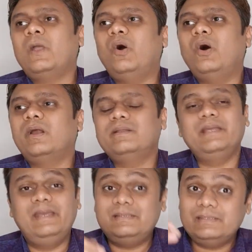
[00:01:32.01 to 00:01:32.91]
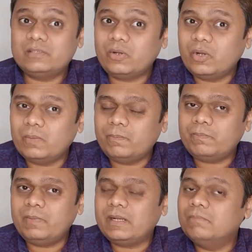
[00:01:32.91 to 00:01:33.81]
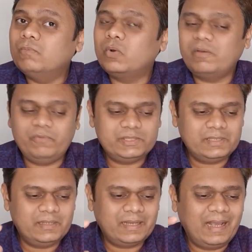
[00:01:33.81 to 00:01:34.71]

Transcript: or the ACs are gonna become more efficient,